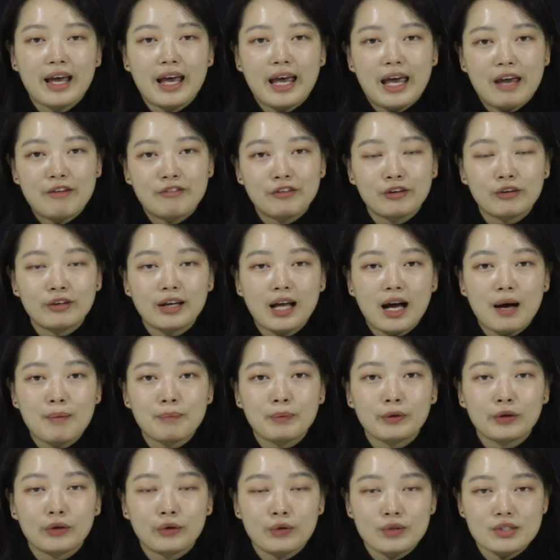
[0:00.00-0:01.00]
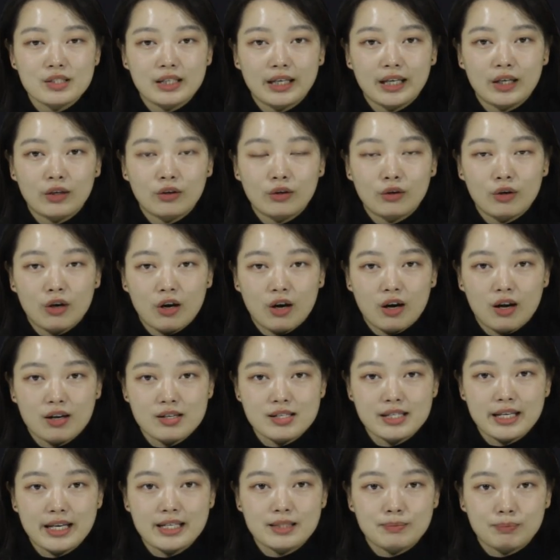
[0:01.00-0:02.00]
If your lamp used in your
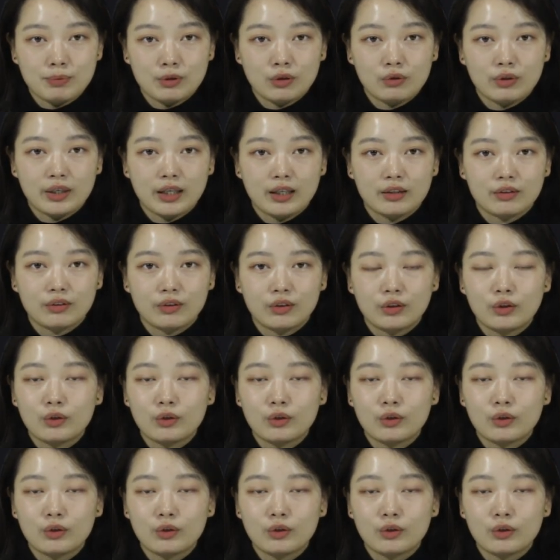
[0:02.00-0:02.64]
house is broken,